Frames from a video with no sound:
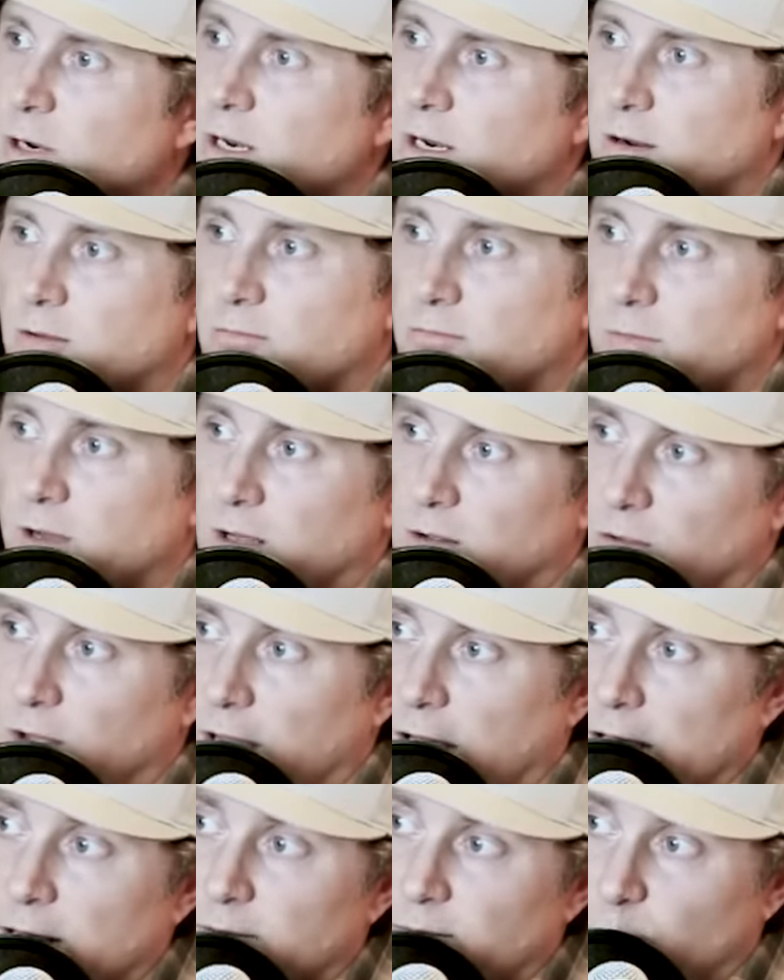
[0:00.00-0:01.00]
mm-hmm. put in a, a,
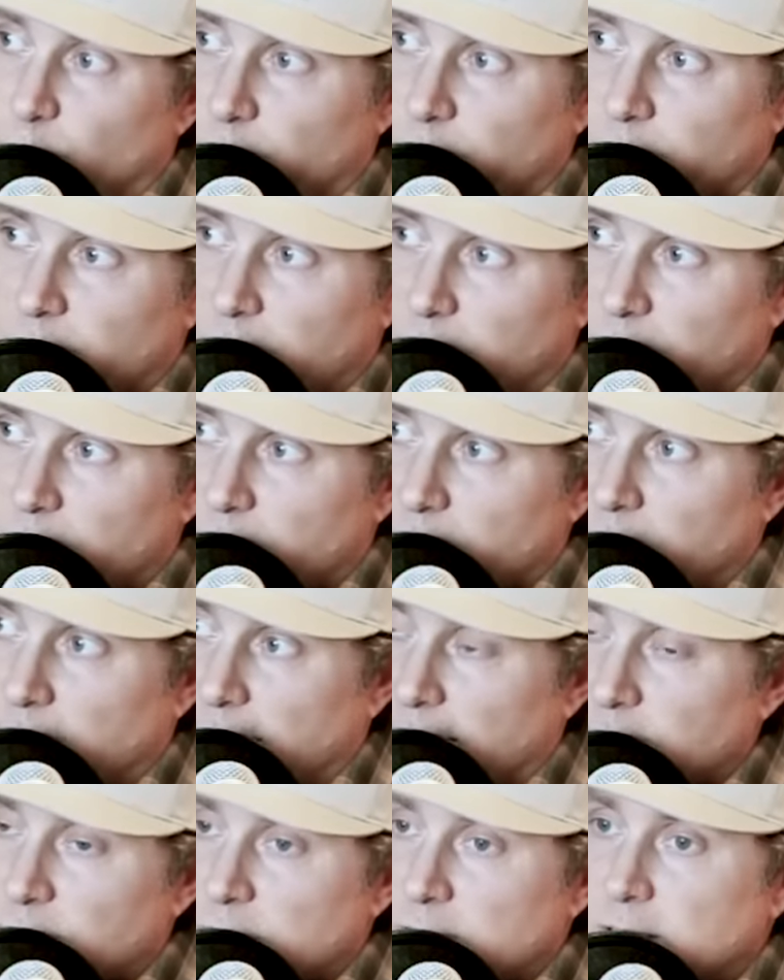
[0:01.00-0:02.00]
lot of work i would
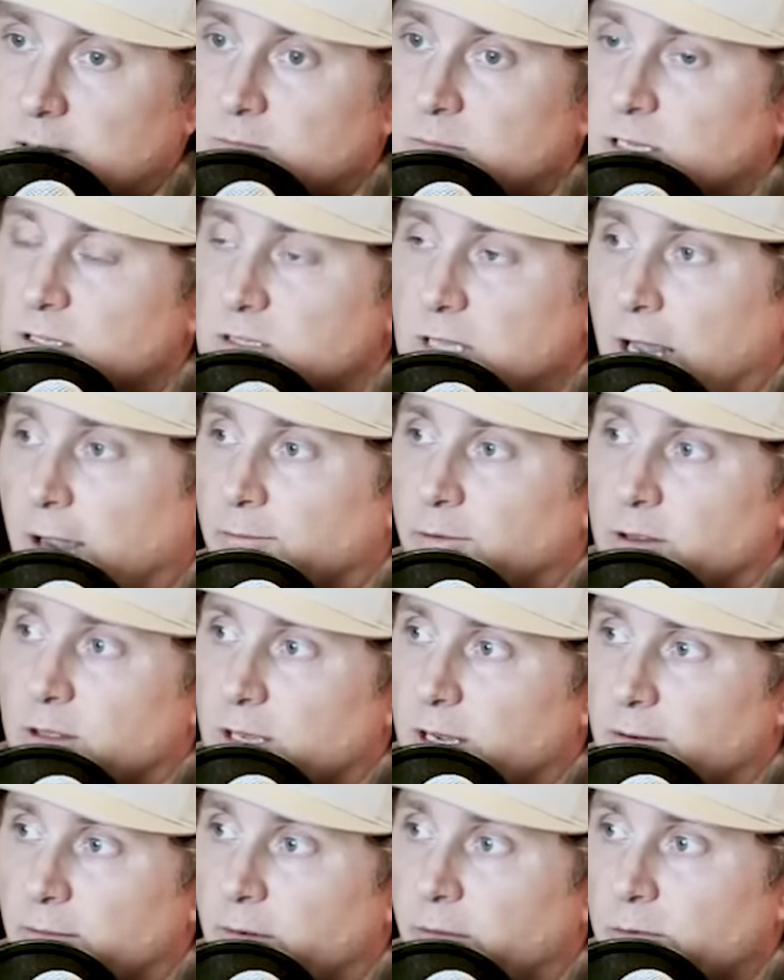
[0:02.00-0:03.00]
imagine because
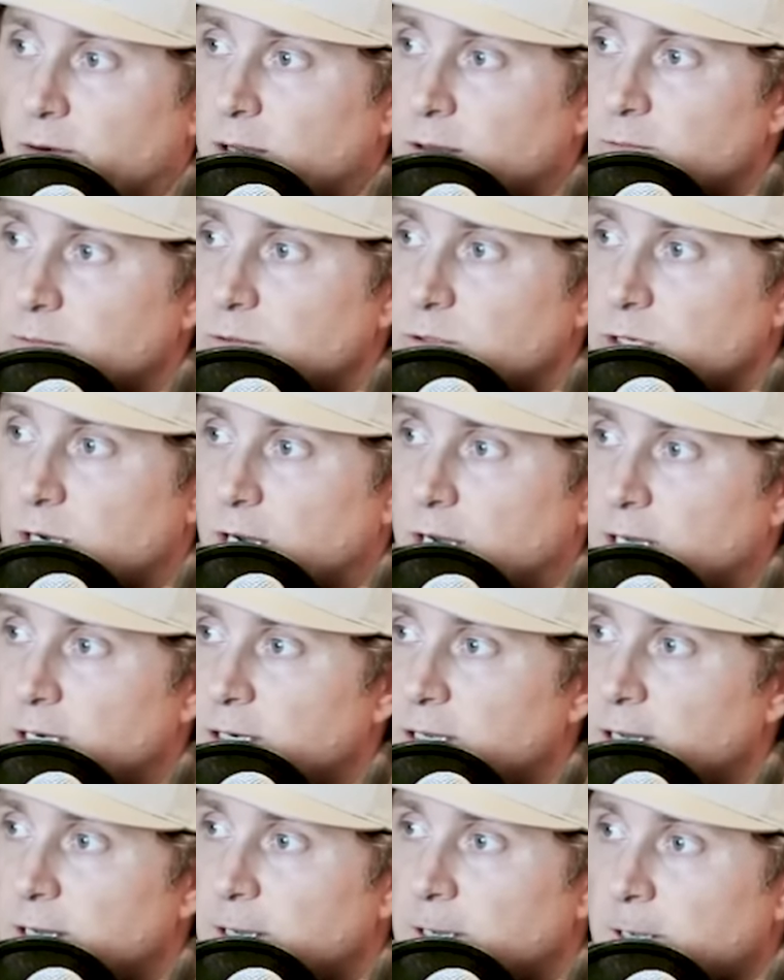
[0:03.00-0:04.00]
everything i've ever done with john
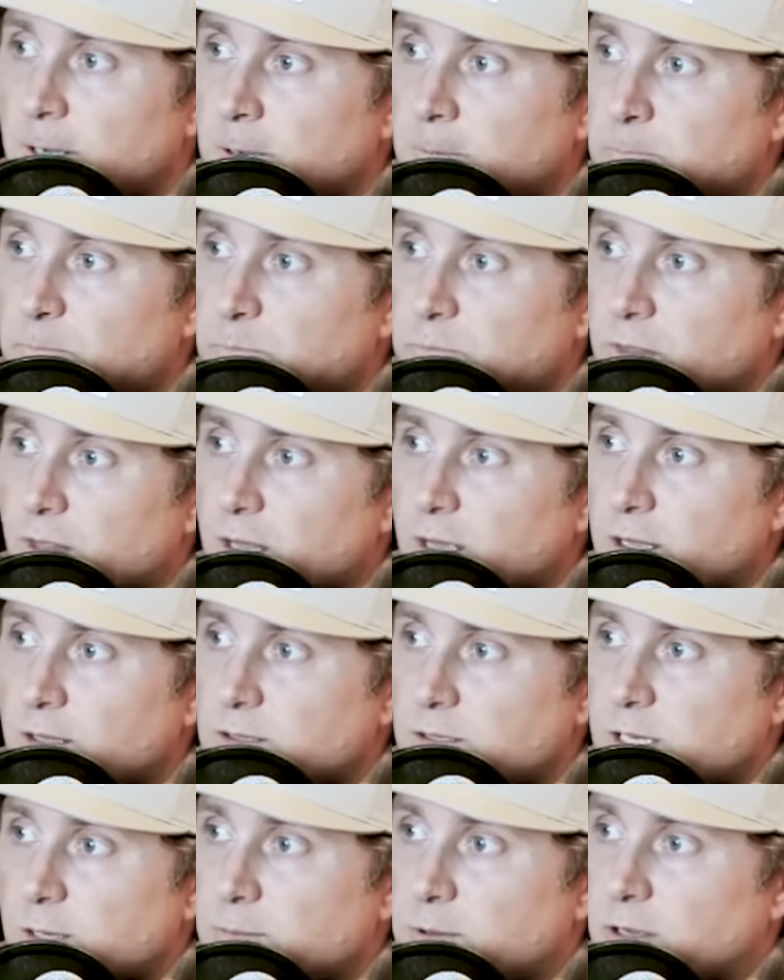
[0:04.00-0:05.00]

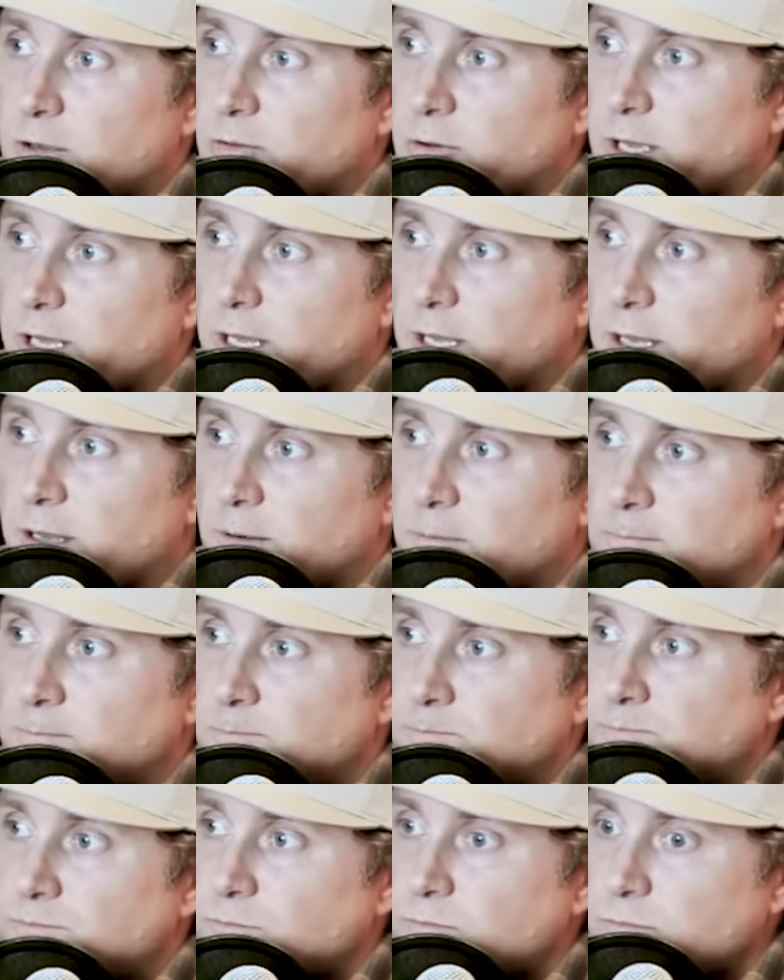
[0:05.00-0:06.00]
it's typically
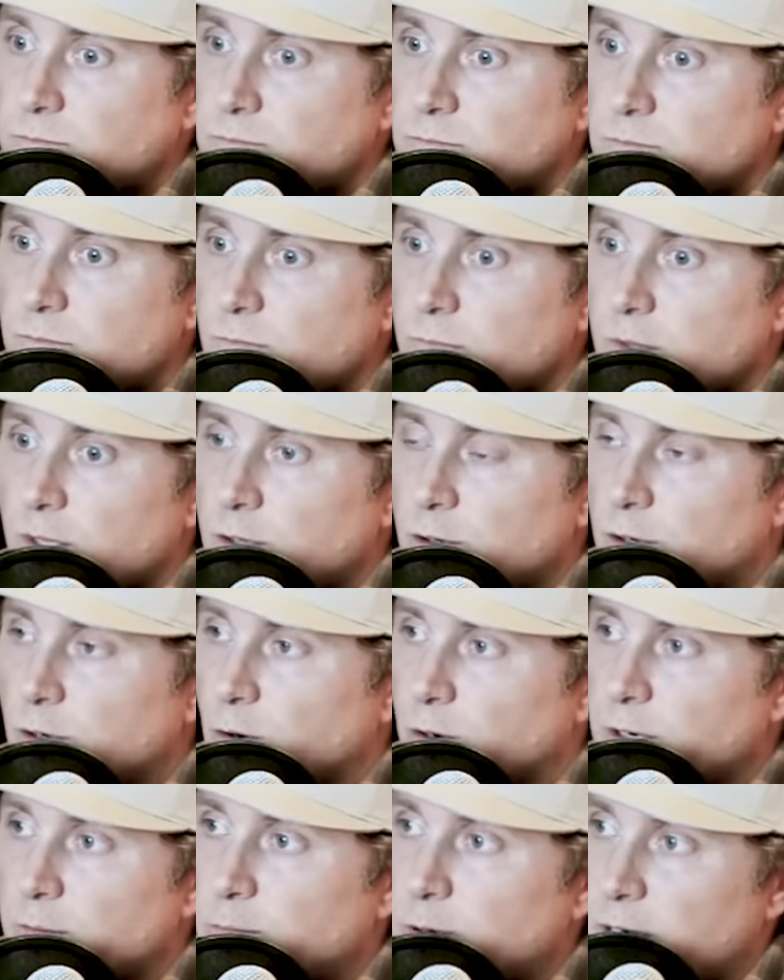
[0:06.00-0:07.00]
you're
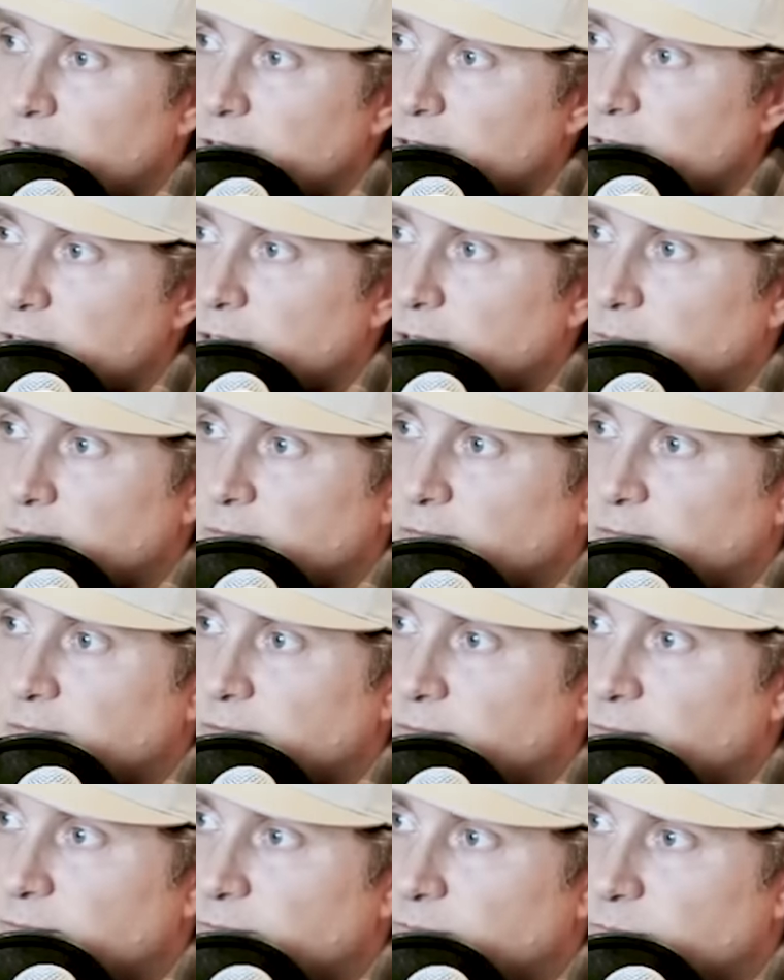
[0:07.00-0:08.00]
going to put in some
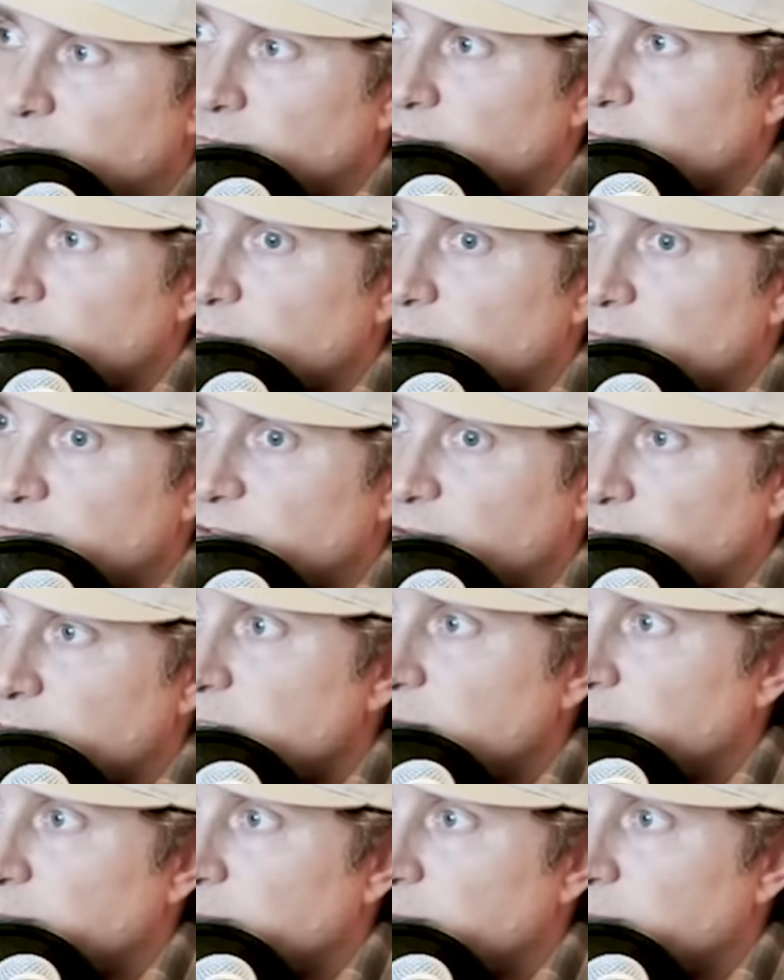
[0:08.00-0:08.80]
some,